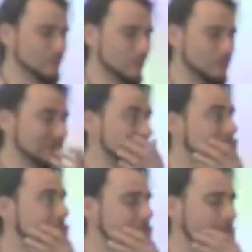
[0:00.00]

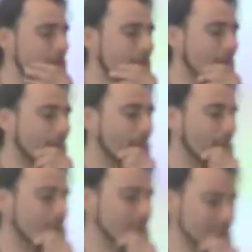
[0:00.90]

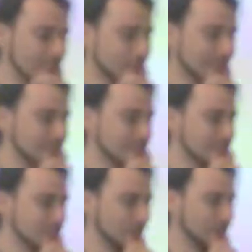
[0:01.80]
uh, database,
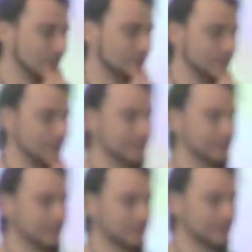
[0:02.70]
so it
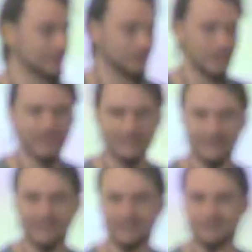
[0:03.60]
figured out that we
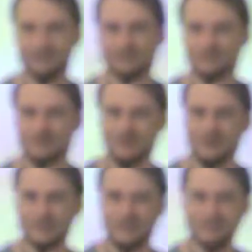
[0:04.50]
are here for too
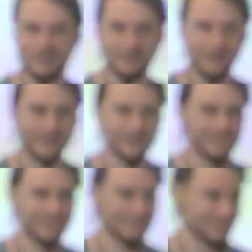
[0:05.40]
long, maybe we are
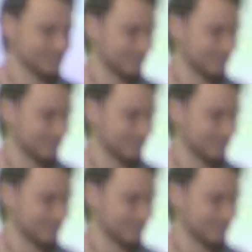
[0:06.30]
eating